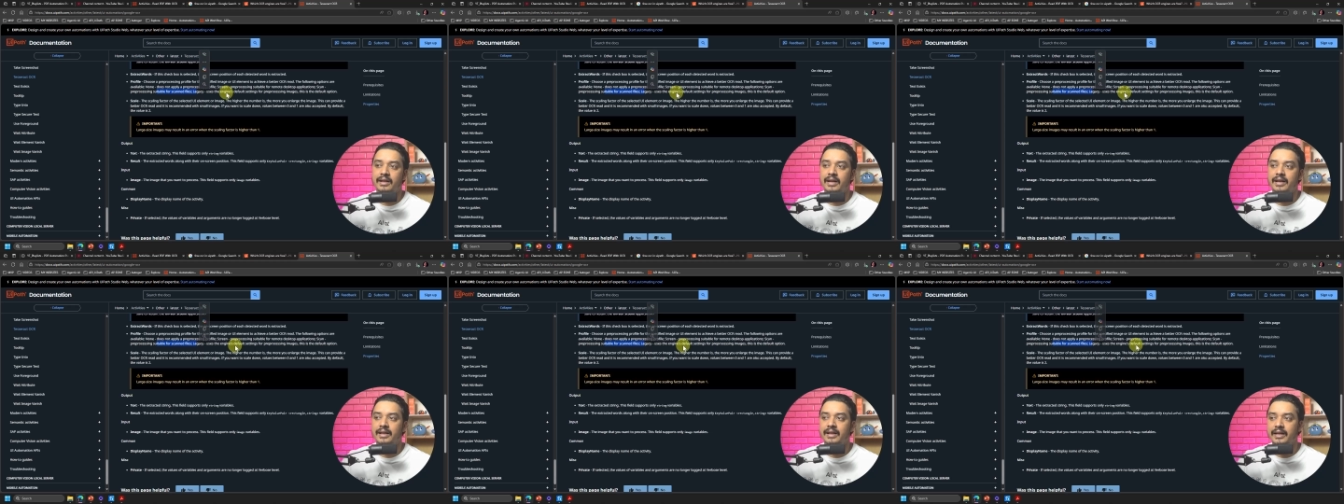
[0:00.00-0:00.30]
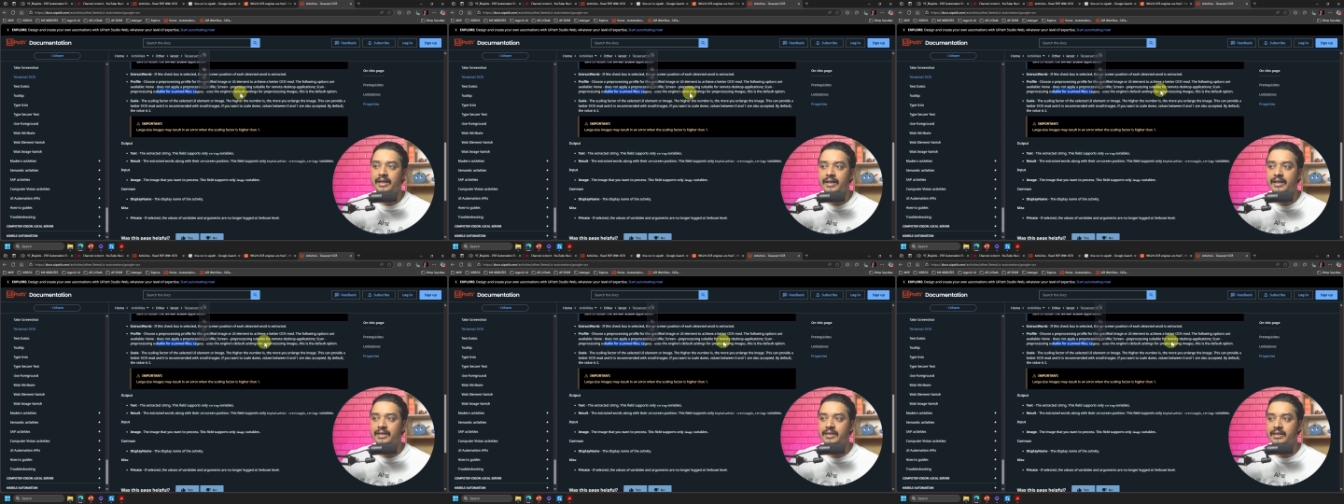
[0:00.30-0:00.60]
And
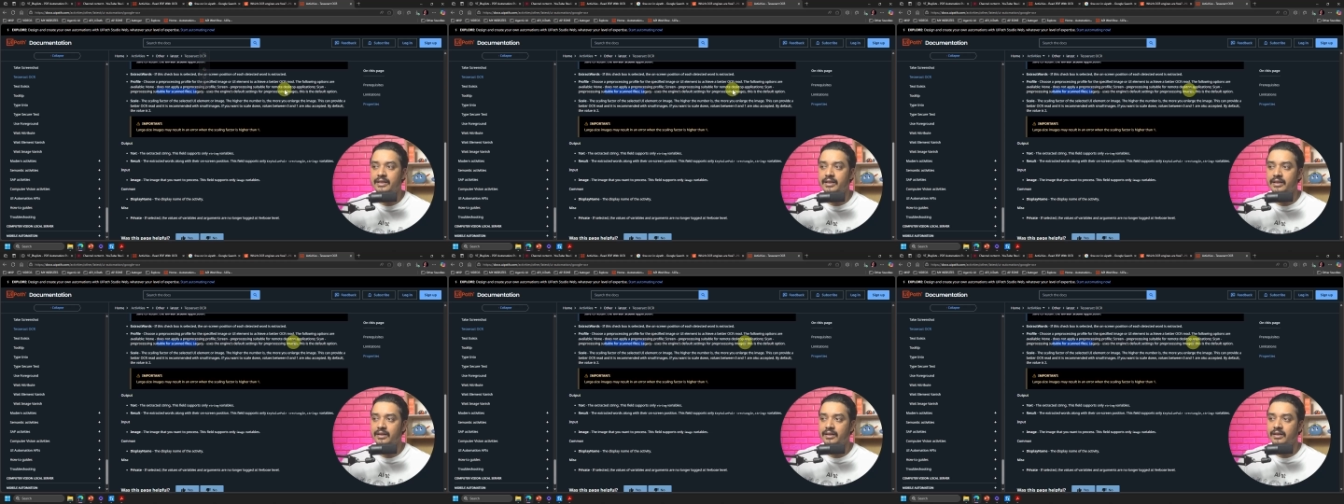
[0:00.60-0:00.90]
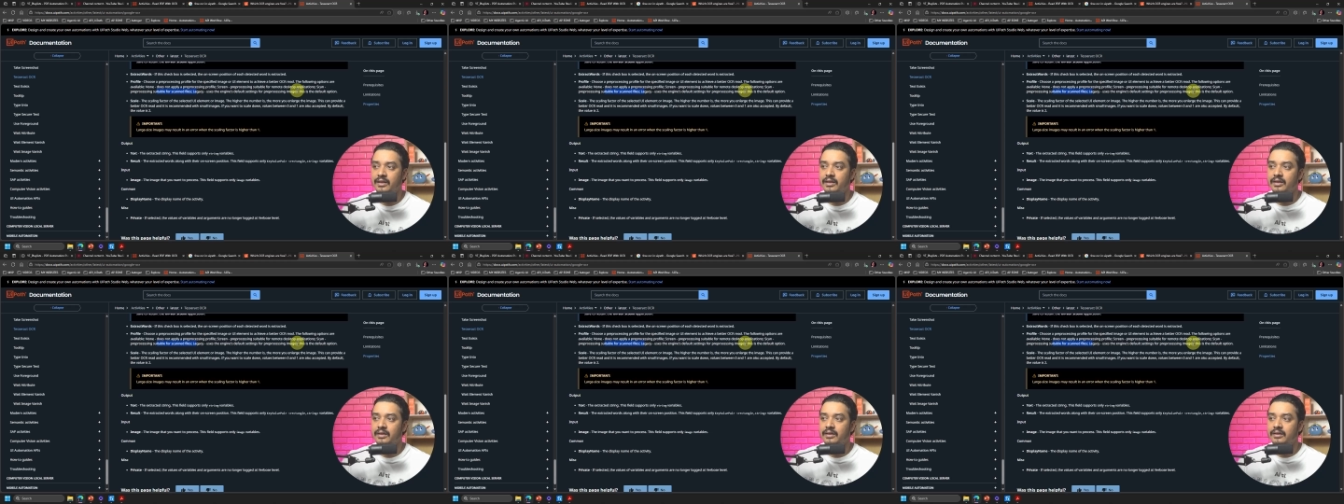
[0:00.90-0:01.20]
legacy
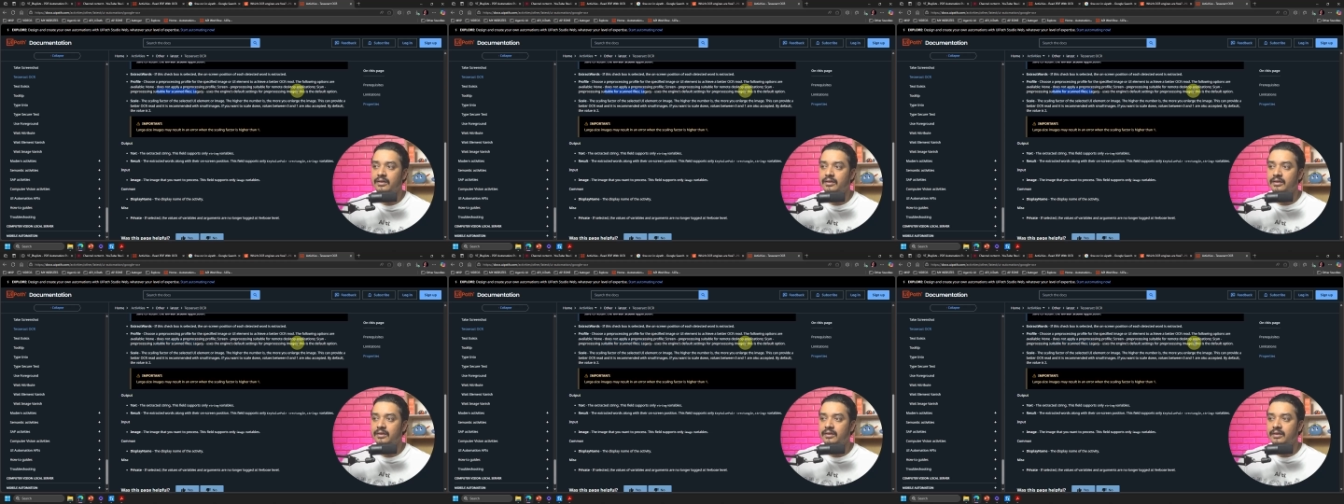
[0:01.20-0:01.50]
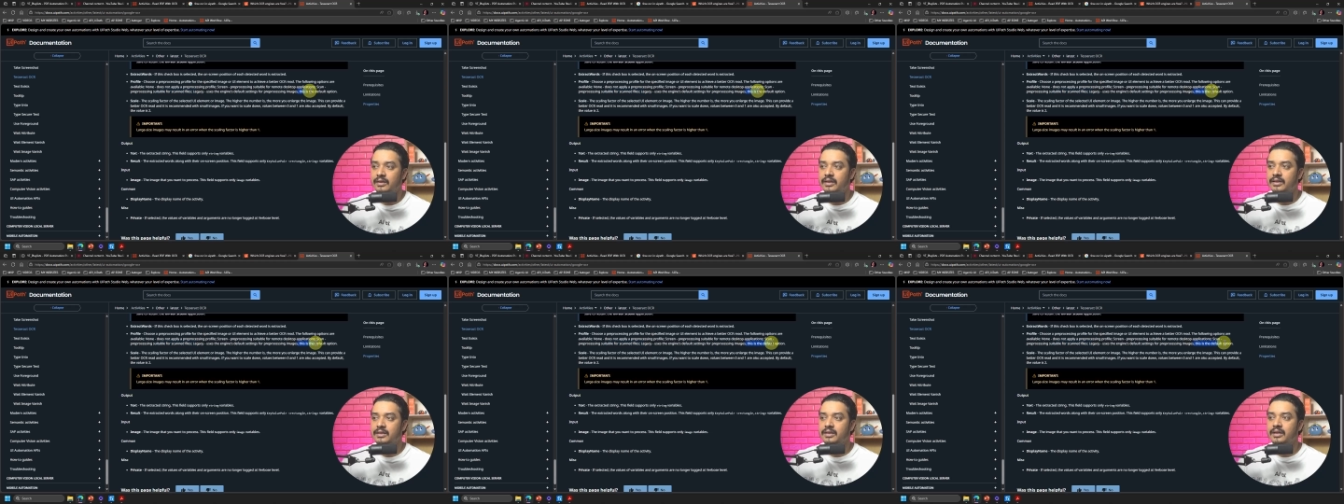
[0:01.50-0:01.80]

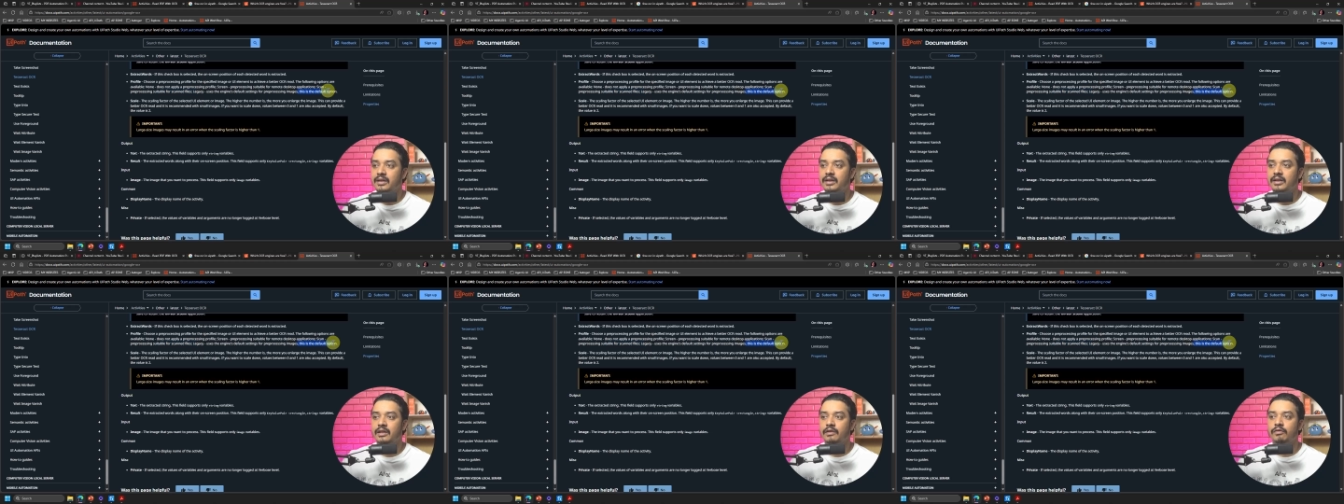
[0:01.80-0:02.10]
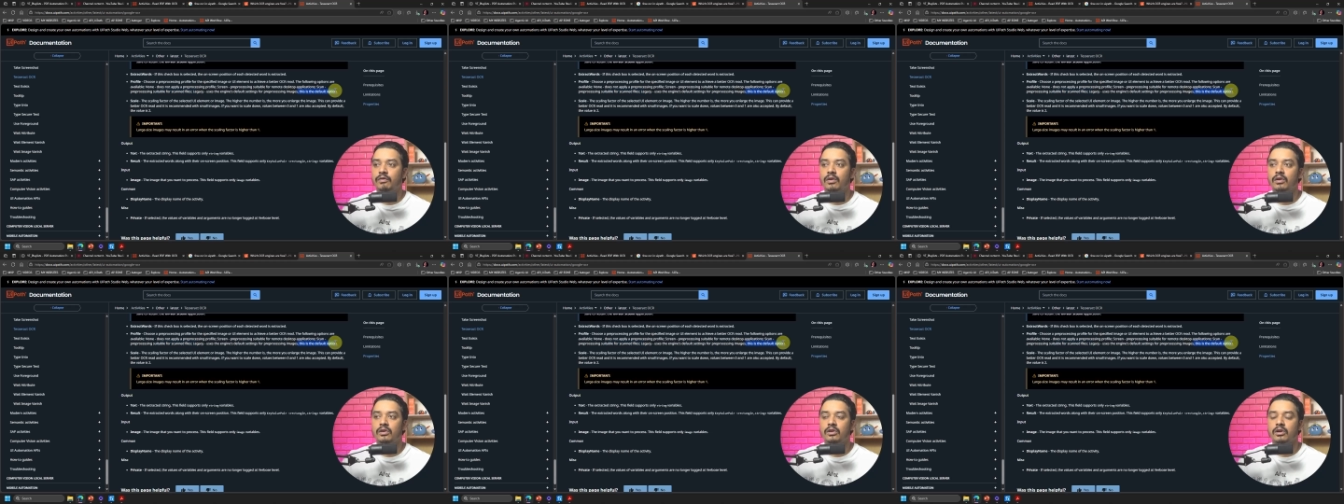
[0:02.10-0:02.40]
is the
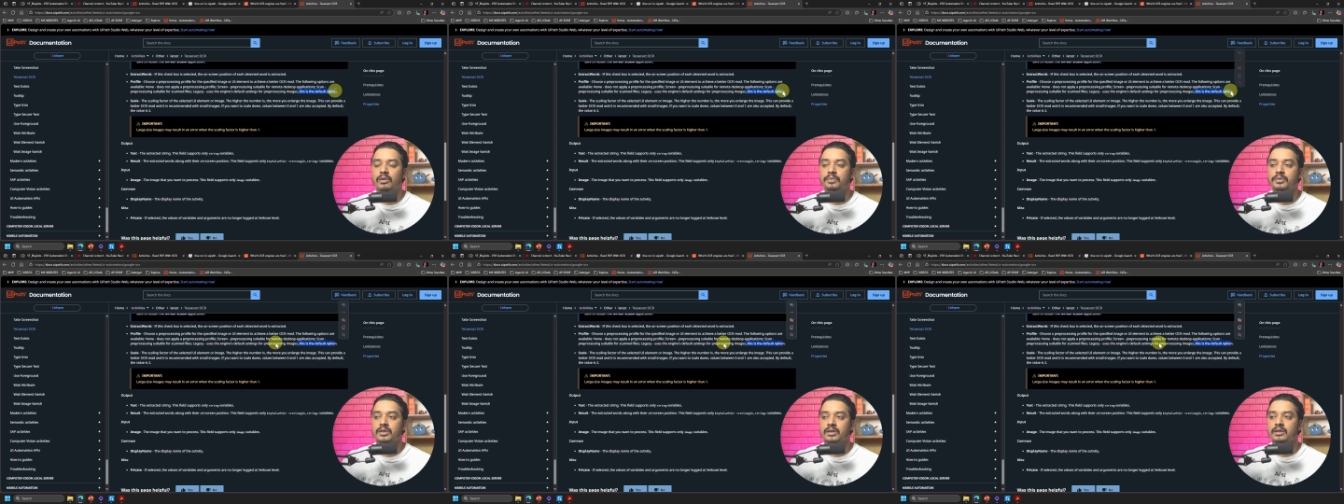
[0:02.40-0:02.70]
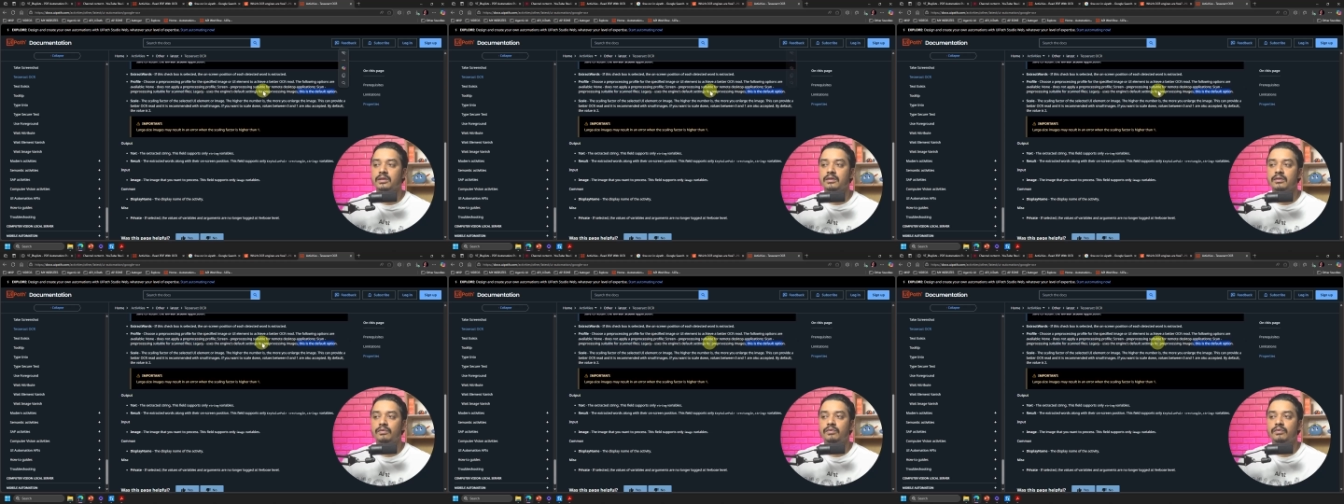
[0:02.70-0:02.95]
default option